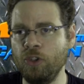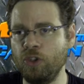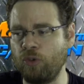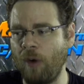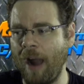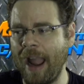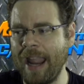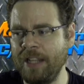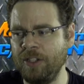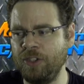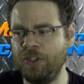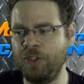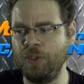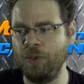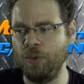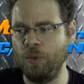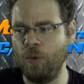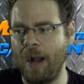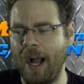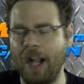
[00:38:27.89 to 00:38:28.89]
trying
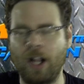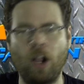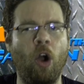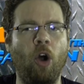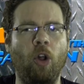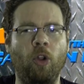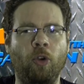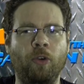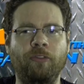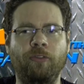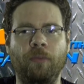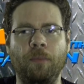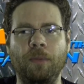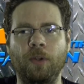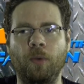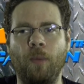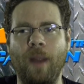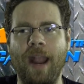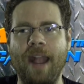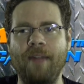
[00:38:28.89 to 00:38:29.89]
to call her from
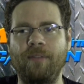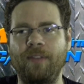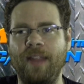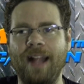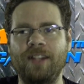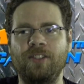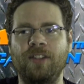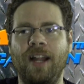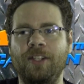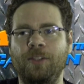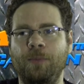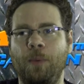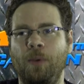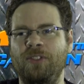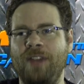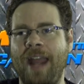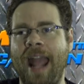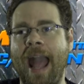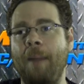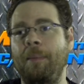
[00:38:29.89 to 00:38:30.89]
the grave, and that's not
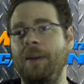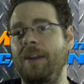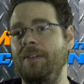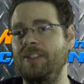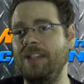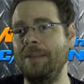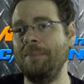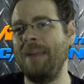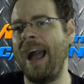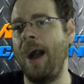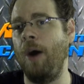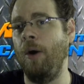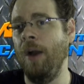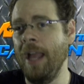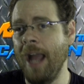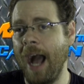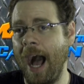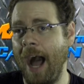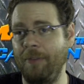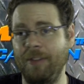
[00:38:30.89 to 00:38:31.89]
supposed to happen. And somehow
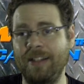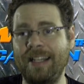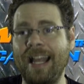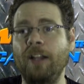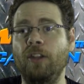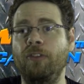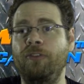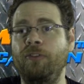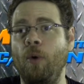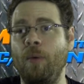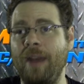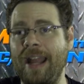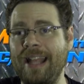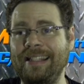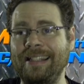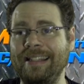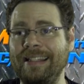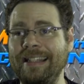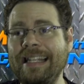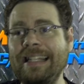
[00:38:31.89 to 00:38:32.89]
the telephone
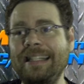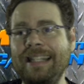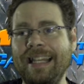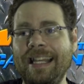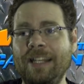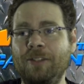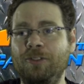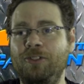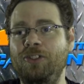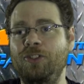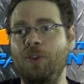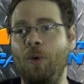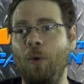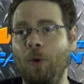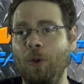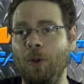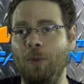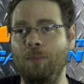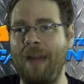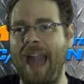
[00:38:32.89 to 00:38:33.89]
has linked his
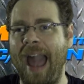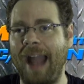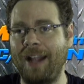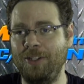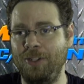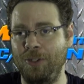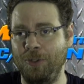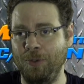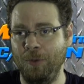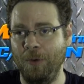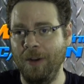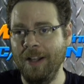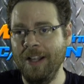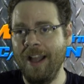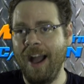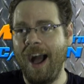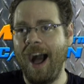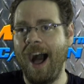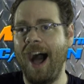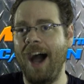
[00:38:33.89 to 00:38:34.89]
soul back to
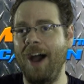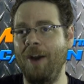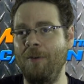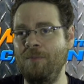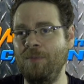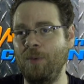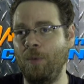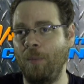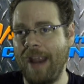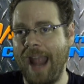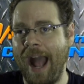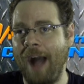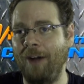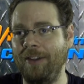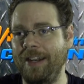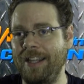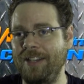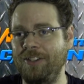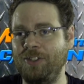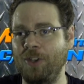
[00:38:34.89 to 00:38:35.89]

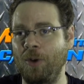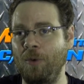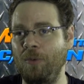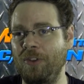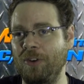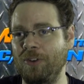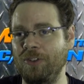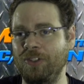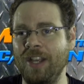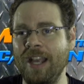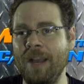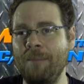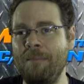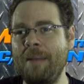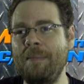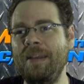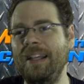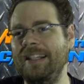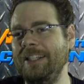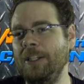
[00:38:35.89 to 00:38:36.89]
reality. So there's
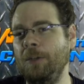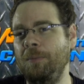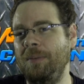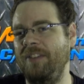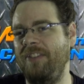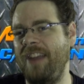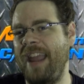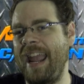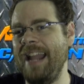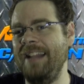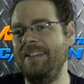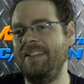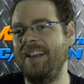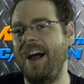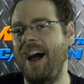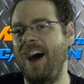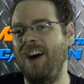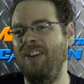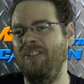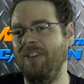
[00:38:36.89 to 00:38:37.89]
maybe a little bit of a hint
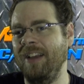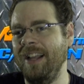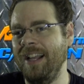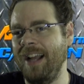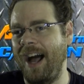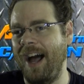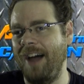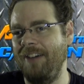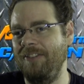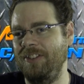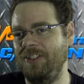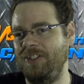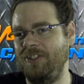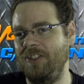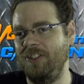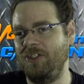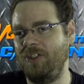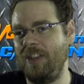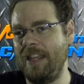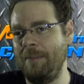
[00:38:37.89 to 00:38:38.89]
of this
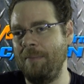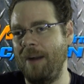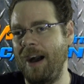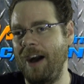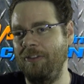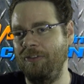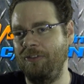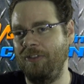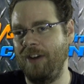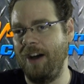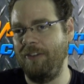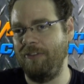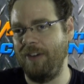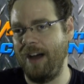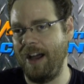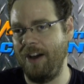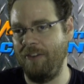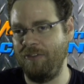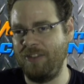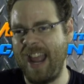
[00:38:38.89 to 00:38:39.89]
theme
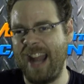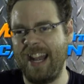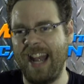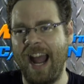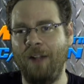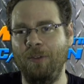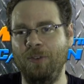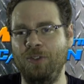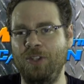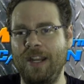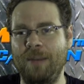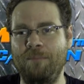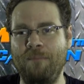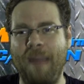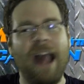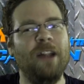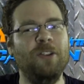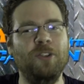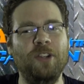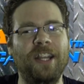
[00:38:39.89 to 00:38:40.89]
of technology and
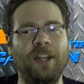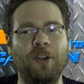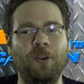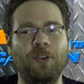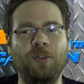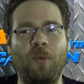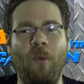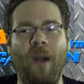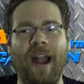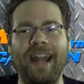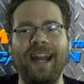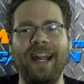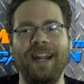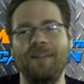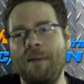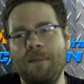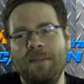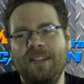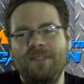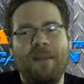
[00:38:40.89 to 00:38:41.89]
magic
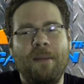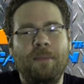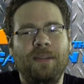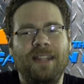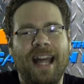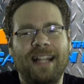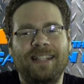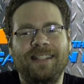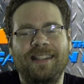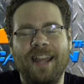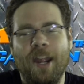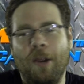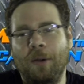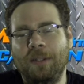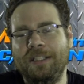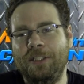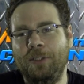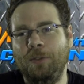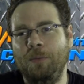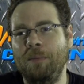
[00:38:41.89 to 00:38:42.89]
intertwining. Maybe that's there
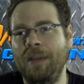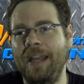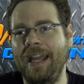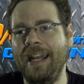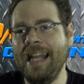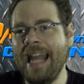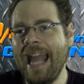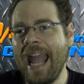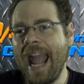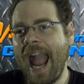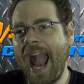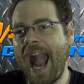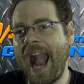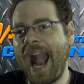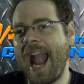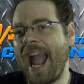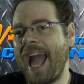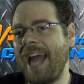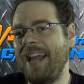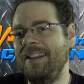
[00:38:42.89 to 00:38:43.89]
a little bit.
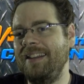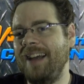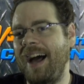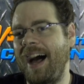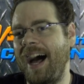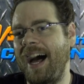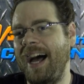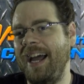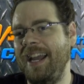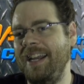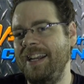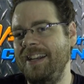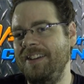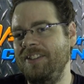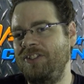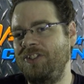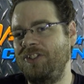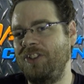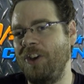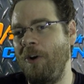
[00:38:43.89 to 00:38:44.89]
And
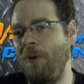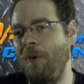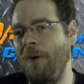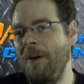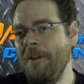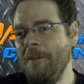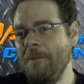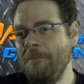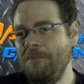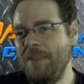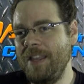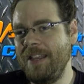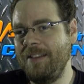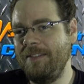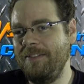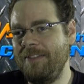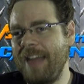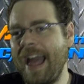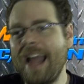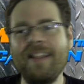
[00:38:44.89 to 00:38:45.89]
so
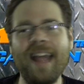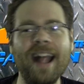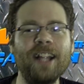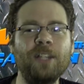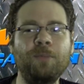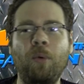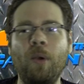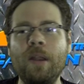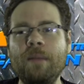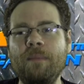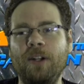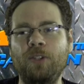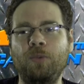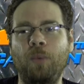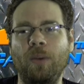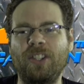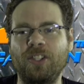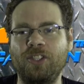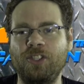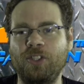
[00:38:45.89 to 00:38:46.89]
that's pretty much
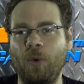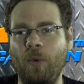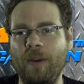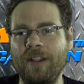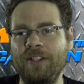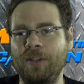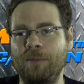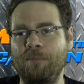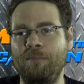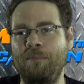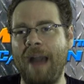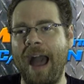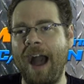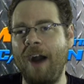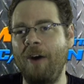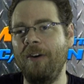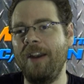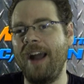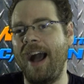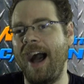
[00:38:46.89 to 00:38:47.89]
what the story's
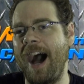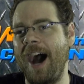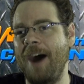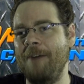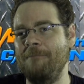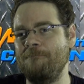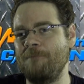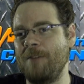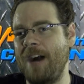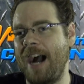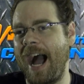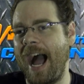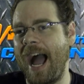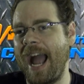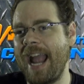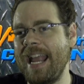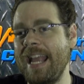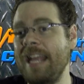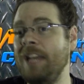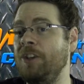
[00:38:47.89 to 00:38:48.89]
about.
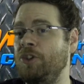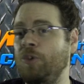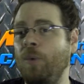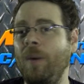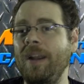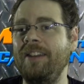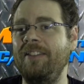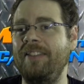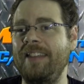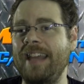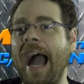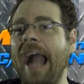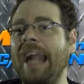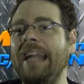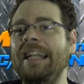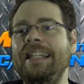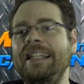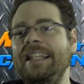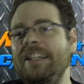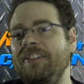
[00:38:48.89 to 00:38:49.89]
I enjoyed the
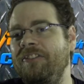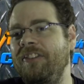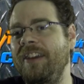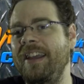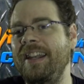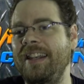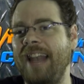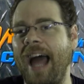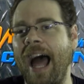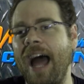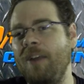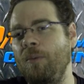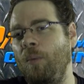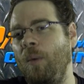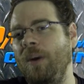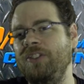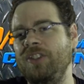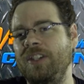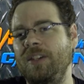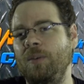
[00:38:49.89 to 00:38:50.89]
idea of it. It
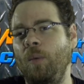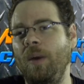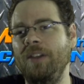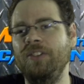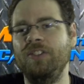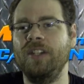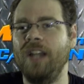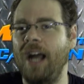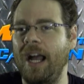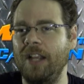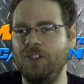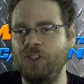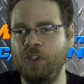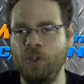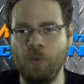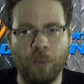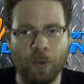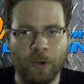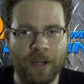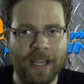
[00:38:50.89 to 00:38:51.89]
wasn't
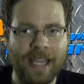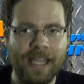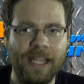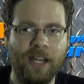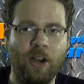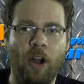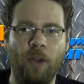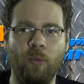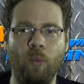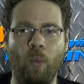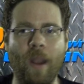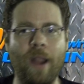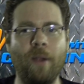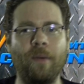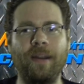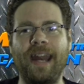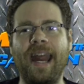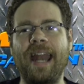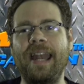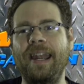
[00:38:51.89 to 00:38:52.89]
super keen on
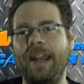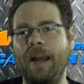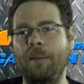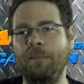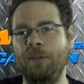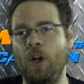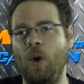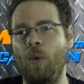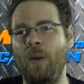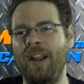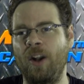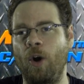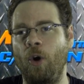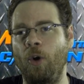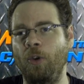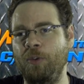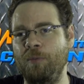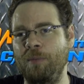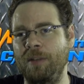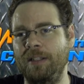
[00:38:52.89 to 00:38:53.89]
where it ended up going
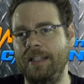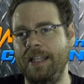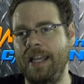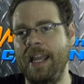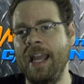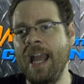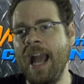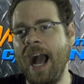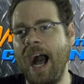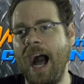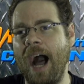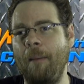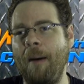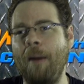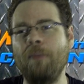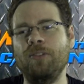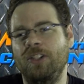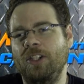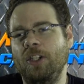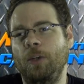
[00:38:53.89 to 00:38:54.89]
ultimately.
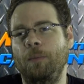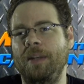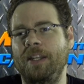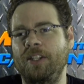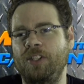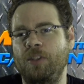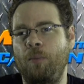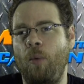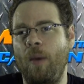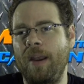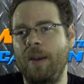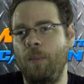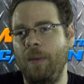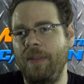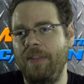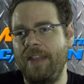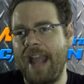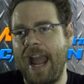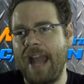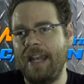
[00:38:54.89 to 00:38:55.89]
I was a little bit disappointed
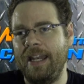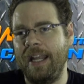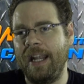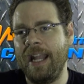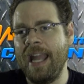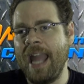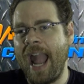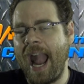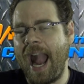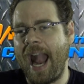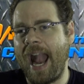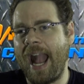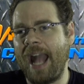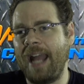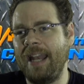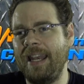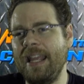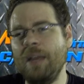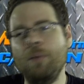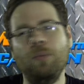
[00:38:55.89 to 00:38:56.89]
with the ending,
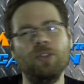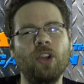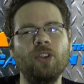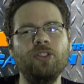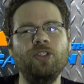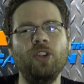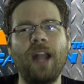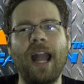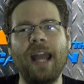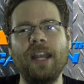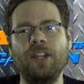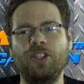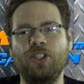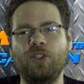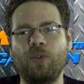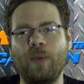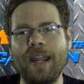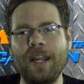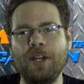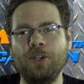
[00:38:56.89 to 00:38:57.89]
and it was also kind of
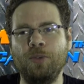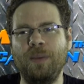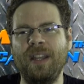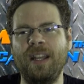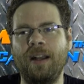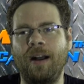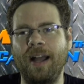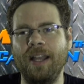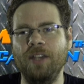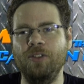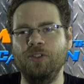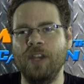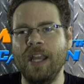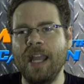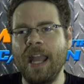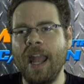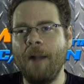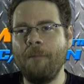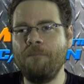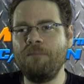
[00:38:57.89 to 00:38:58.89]
strange because
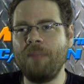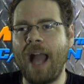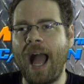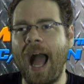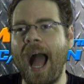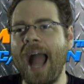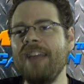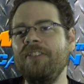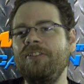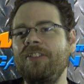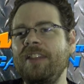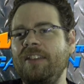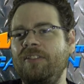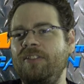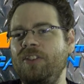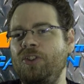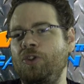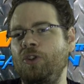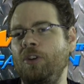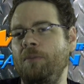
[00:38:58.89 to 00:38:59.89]
I think
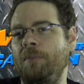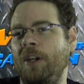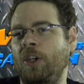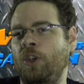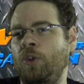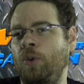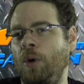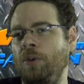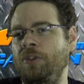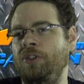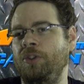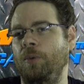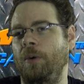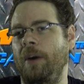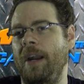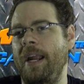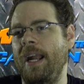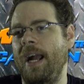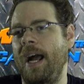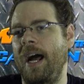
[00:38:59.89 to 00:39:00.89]
this should have been a Crow
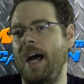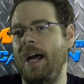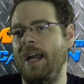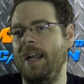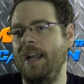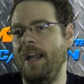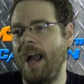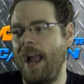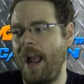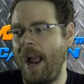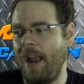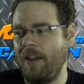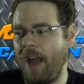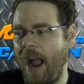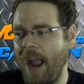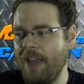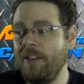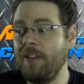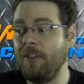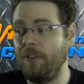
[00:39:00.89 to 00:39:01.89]
story.
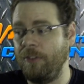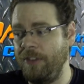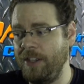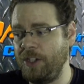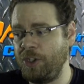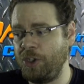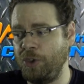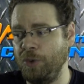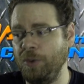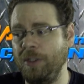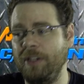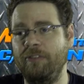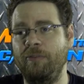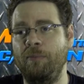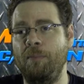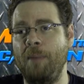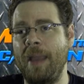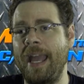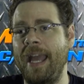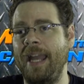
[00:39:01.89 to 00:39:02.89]
I think this should
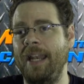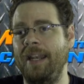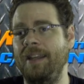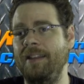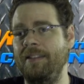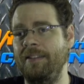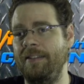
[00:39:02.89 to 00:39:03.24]
have been